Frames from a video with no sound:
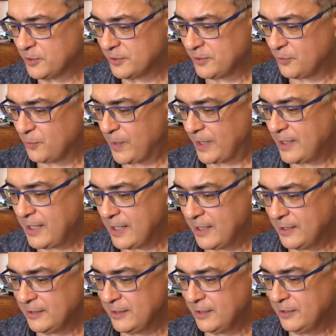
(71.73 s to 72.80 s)
is the right
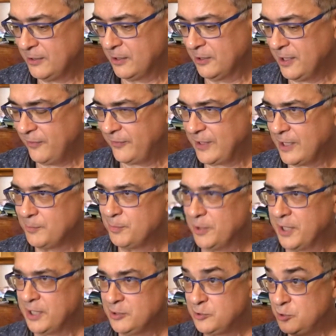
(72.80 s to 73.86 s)
hand and the left hand
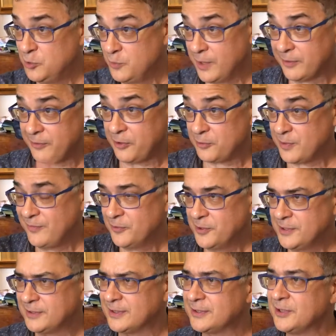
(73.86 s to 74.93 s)
playing 2 out of the 3
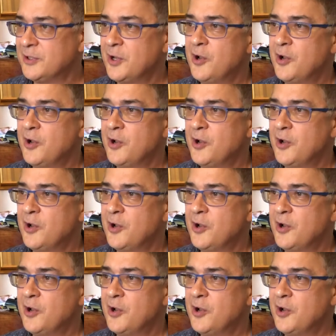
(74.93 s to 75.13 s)
voices.